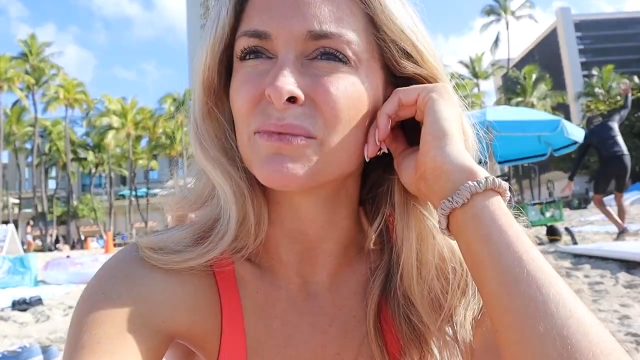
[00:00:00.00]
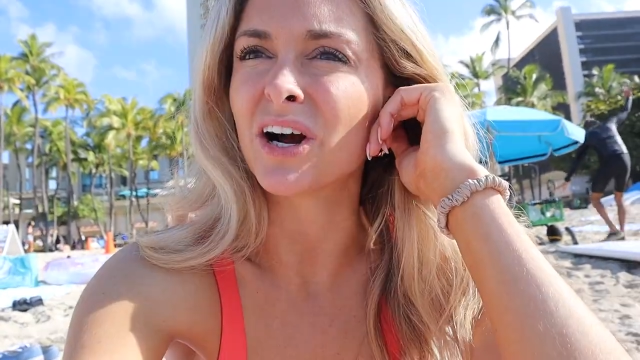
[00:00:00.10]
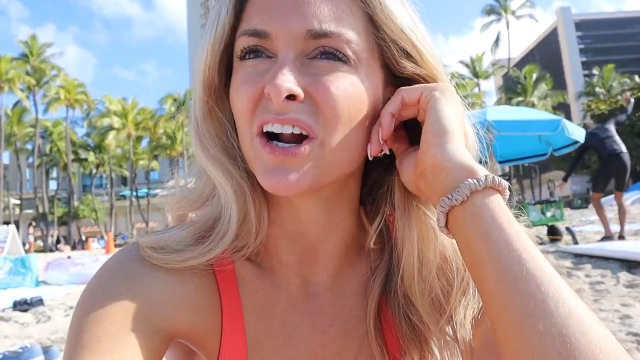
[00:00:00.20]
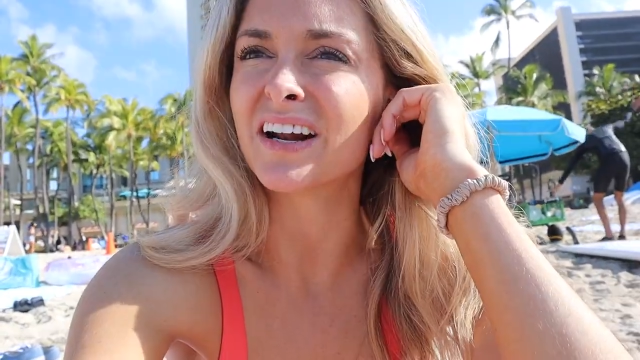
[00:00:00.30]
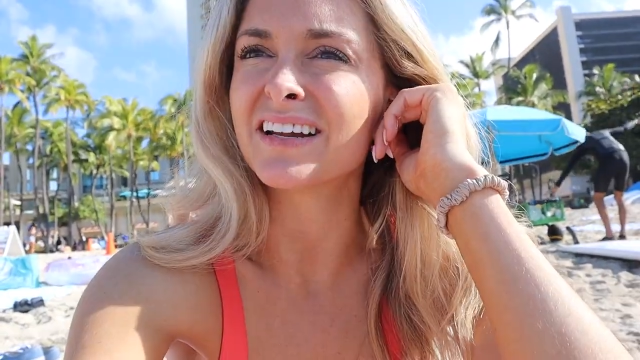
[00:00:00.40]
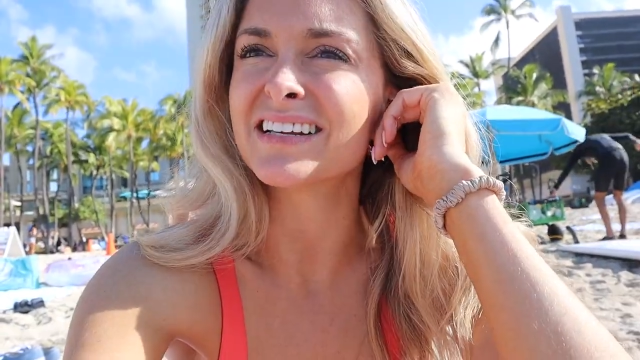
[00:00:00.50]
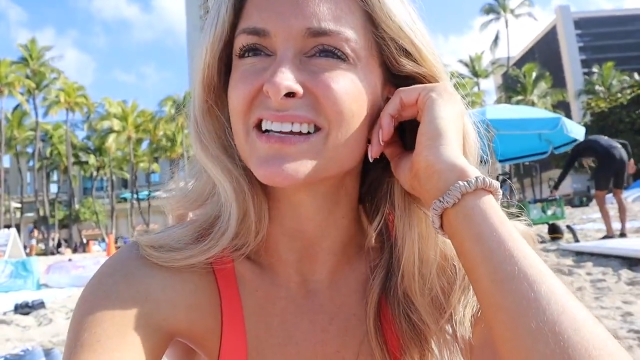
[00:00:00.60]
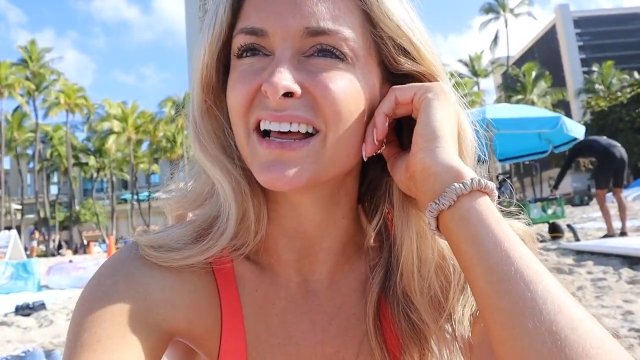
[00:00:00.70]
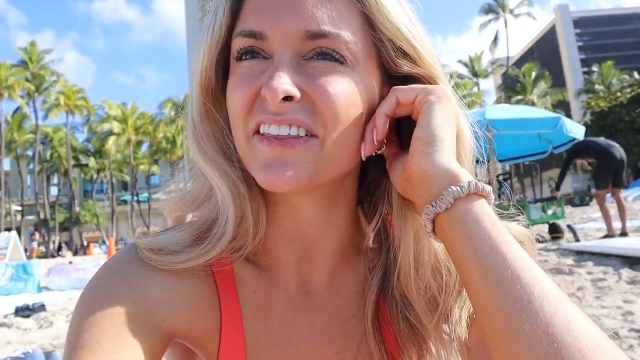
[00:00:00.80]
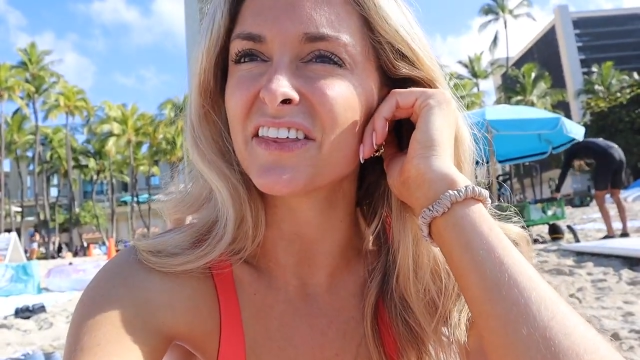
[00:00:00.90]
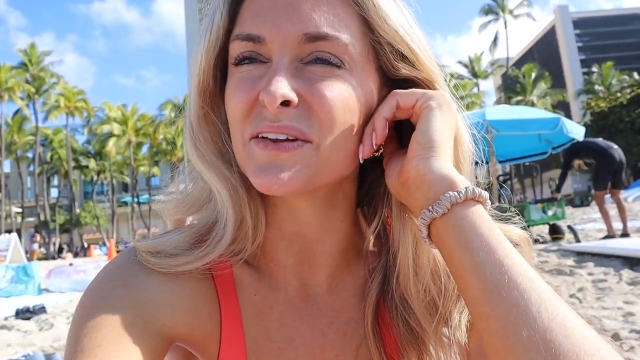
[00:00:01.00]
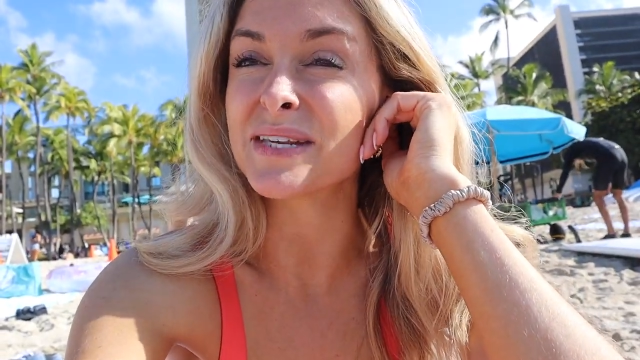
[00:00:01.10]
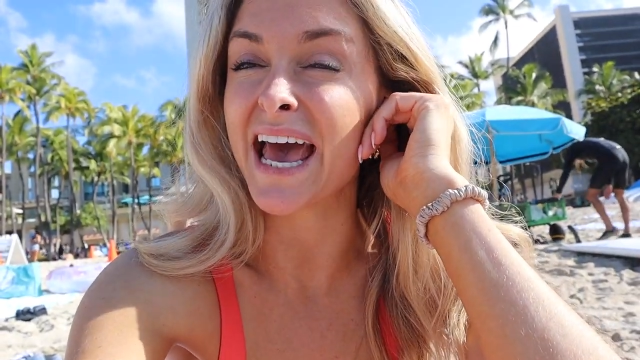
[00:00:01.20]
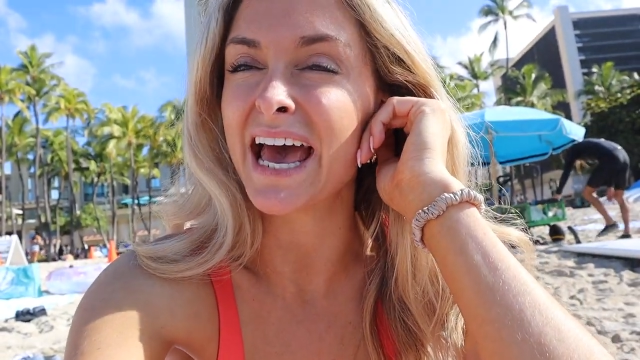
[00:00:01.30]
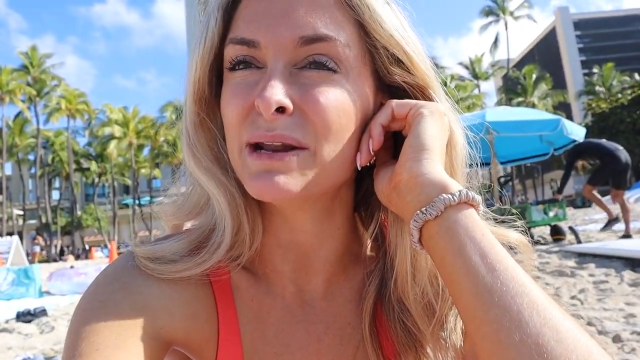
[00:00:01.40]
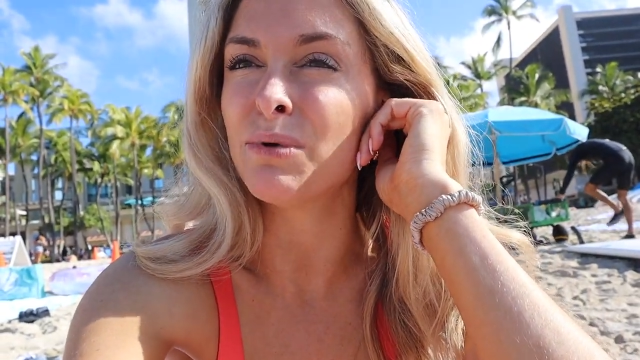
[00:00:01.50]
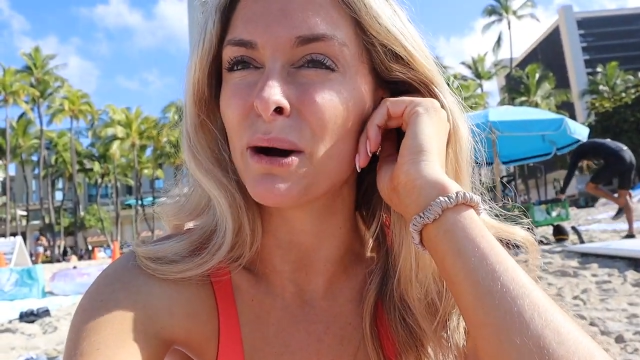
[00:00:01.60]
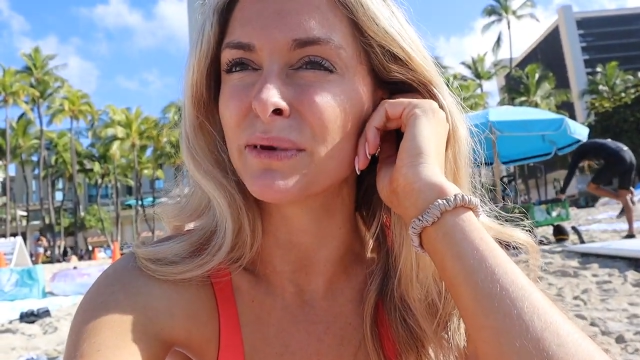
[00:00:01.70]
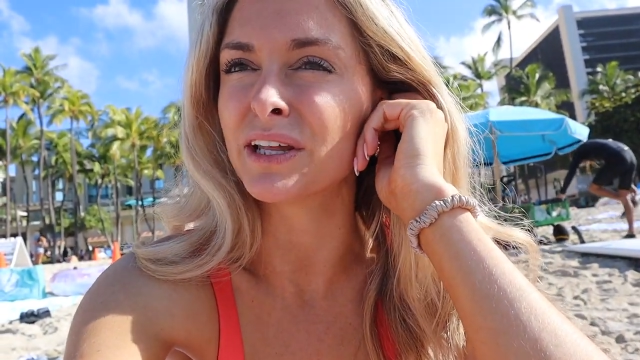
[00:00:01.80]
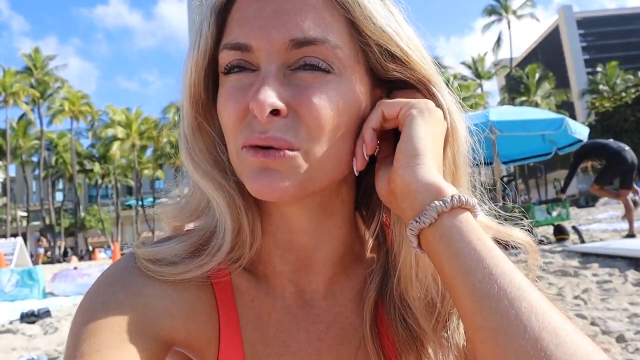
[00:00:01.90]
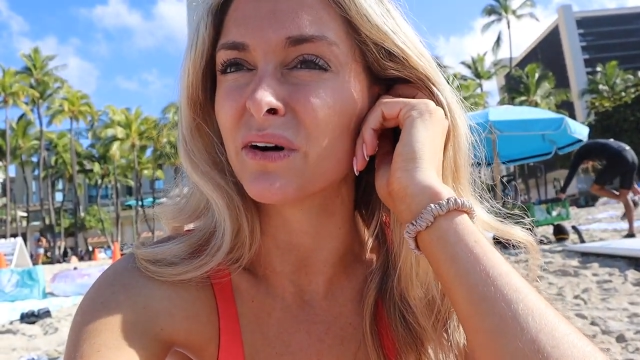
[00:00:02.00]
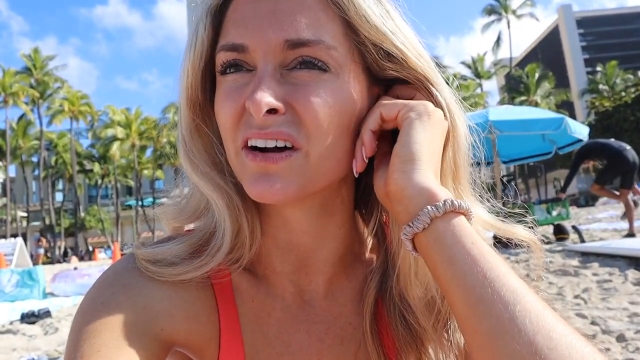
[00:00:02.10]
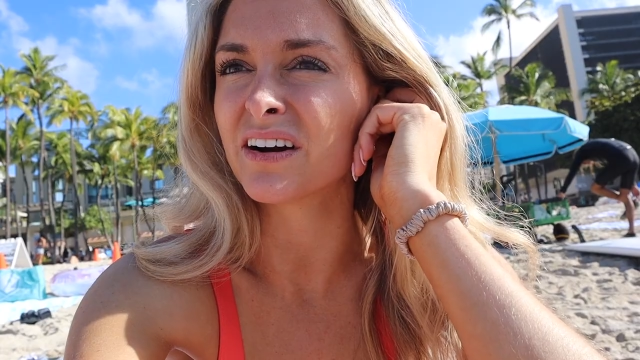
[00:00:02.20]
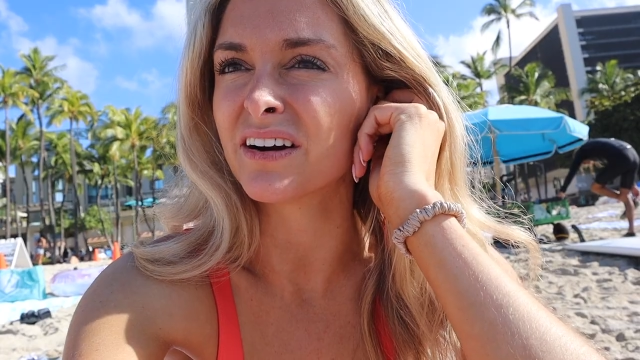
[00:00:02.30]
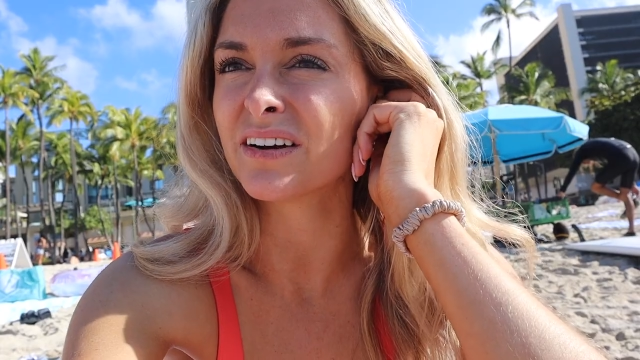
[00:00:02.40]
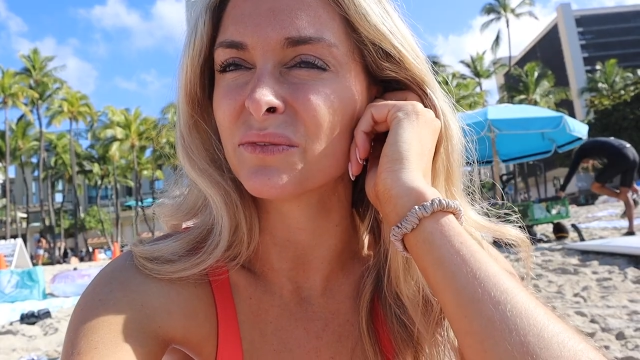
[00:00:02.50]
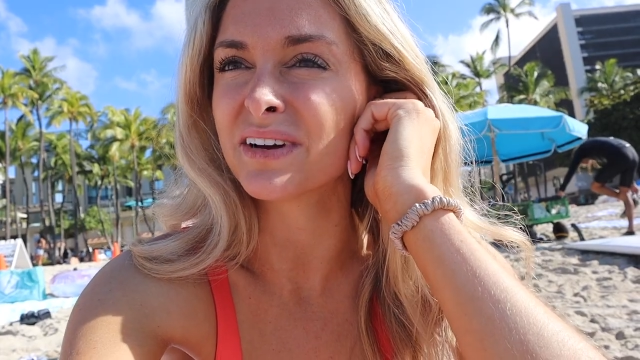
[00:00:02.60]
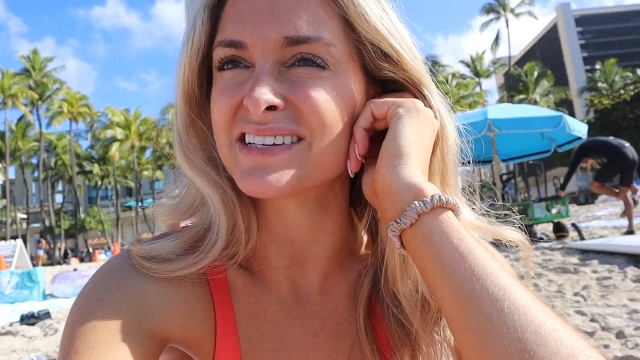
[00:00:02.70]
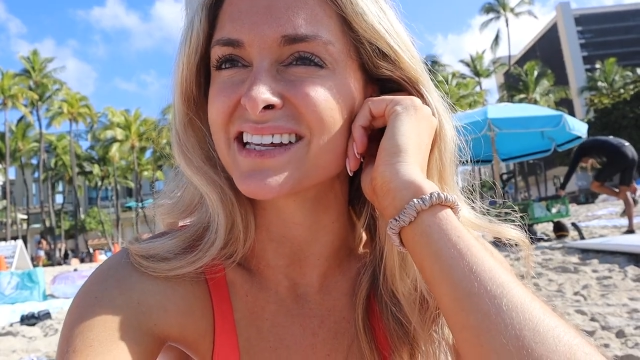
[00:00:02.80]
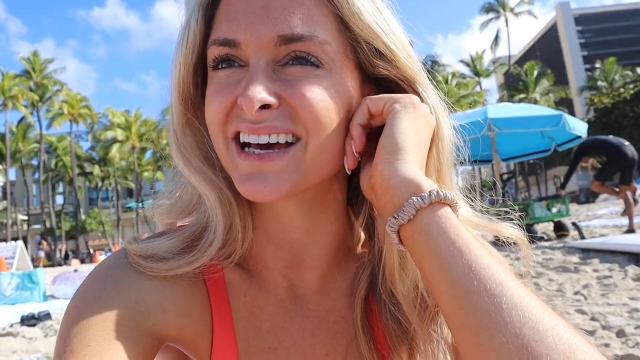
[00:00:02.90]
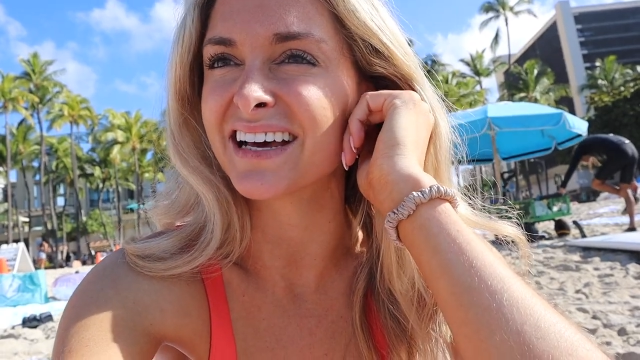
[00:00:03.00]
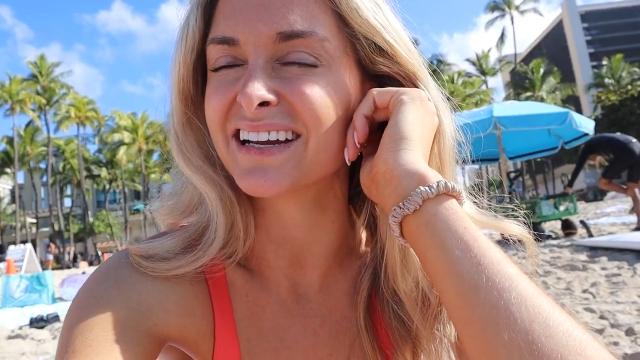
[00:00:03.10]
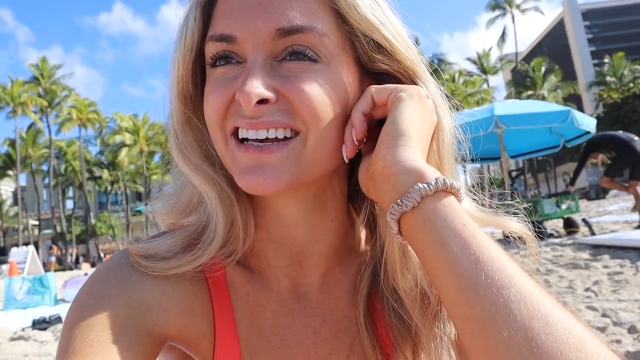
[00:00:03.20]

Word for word: Oh my god. I thought that was a head bobbing in the water. What is that?